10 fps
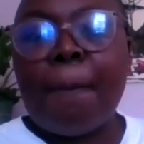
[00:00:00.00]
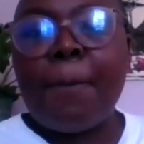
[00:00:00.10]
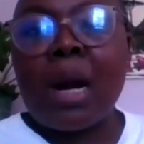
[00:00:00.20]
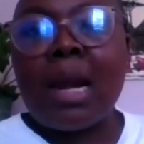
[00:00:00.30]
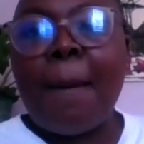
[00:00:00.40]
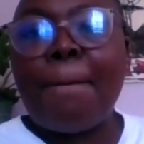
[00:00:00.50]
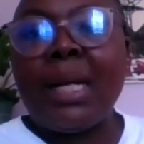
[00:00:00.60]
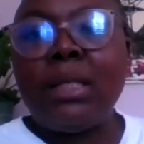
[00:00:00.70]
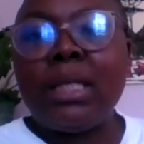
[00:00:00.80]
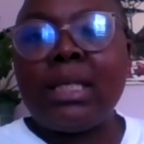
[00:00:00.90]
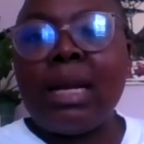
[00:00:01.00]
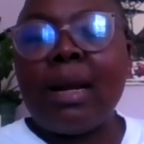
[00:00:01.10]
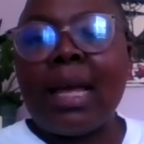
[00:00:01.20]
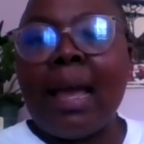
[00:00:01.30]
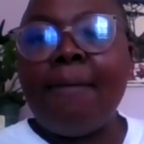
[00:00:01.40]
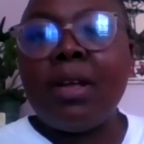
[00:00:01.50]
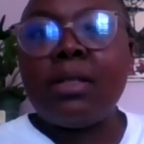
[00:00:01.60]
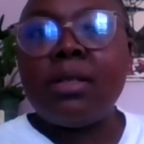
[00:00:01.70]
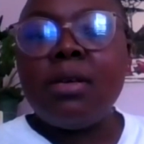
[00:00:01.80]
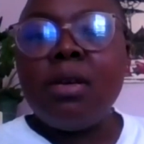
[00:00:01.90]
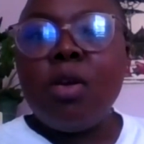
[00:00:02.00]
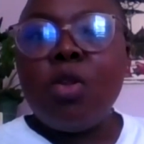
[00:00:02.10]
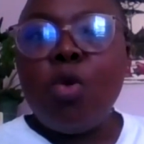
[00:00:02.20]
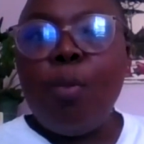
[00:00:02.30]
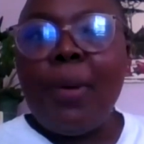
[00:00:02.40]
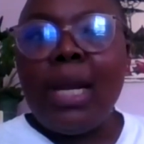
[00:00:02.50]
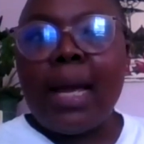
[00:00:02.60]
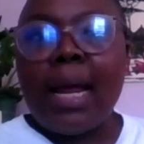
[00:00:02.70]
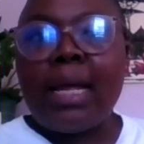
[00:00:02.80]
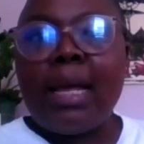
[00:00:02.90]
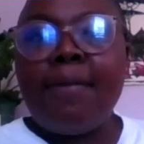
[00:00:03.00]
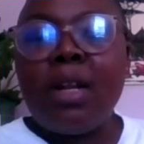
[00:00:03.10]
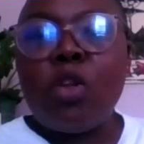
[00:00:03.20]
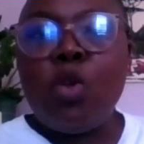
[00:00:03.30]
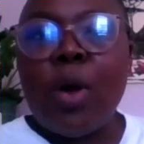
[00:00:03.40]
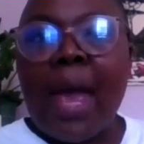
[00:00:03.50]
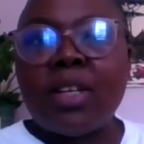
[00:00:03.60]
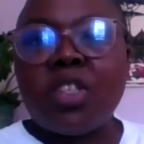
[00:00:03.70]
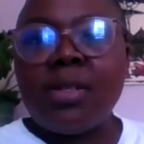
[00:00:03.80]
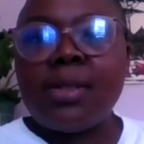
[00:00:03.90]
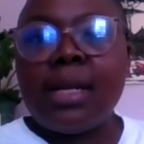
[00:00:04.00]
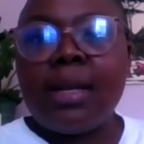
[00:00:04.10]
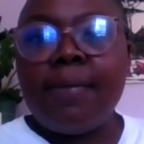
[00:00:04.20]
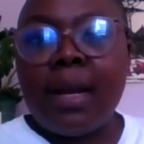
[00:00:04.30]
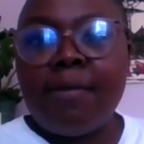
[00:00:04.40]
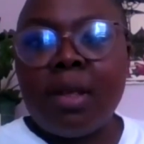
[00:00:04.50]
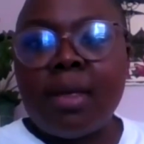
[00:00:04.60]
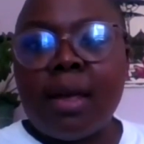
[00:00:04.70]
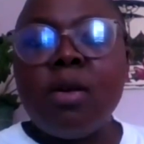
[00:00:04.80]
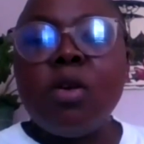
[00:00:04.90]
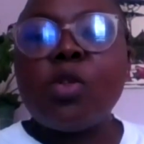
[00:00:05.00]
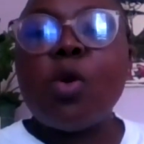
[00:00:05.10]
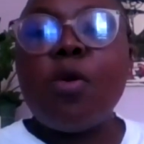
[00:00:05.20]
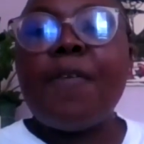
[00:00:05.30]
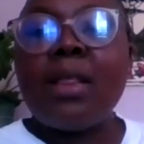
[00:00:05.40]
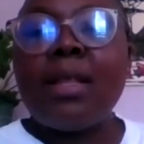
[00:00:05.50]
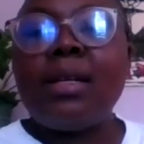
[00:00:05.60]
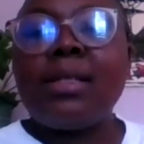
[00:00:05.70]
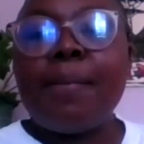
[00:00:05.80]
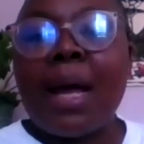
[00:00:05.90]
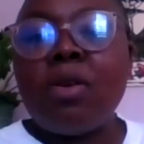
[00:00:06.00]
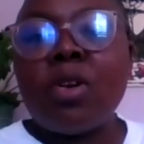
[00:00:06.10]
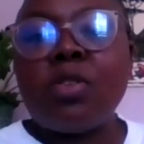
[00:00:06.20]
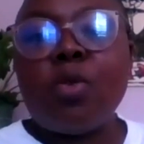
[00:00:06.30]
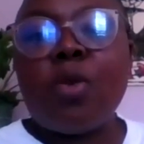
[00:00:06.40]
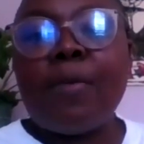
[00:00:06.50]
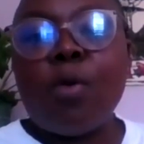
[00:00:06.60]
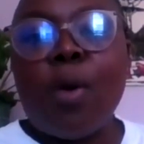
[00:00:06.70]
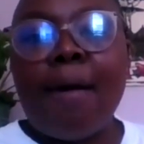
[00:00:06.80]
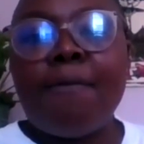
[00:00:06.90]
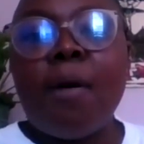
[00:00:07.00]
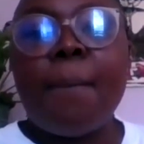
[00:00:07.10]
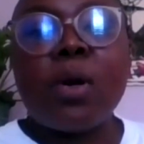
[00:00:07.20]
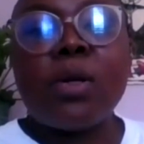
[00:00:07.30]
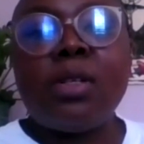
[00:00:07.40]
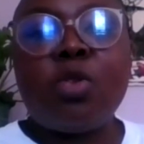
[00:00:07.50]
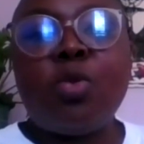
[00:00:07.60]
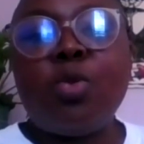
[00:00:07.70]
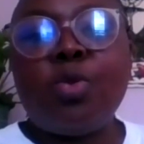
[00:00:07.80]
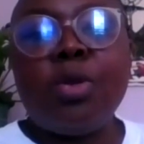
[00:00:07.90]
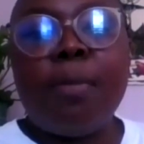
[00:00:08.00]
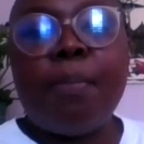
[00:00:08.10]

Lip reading: rebuild it and give it new meaning and give it new actions and give it everything. So you find that in some countries you have prostitutes